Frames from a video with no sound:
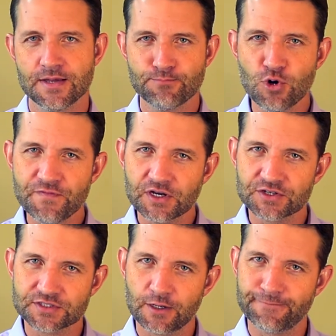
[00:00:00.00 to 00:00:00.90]
moving
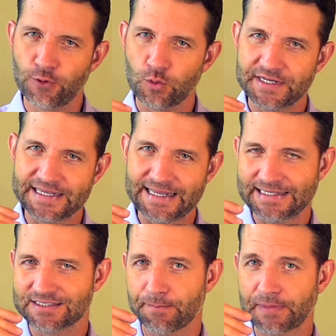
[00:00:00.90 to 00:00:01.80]
yourself forward to
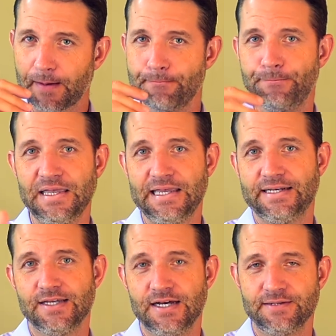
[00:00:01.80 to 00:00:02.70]
getting something
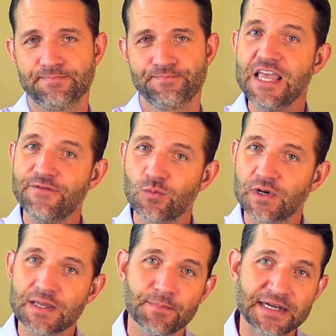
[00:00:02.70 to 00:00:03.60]
big done, even
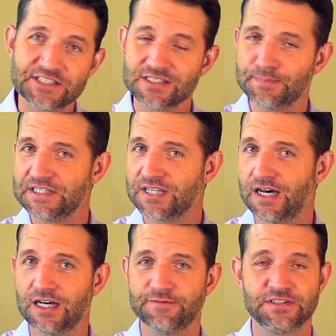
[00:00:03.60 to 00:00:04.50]
when it might just be
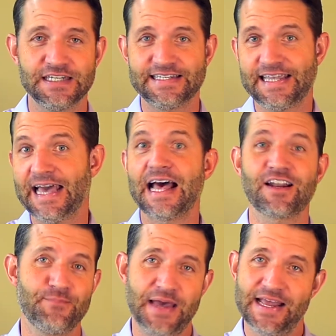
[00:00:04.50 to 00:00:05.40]
tough to get
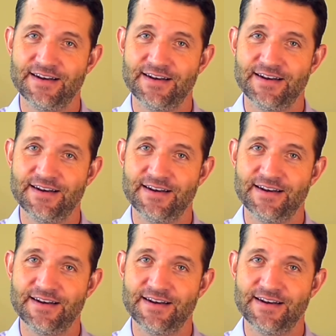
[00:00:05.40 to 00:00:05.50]
out of bed.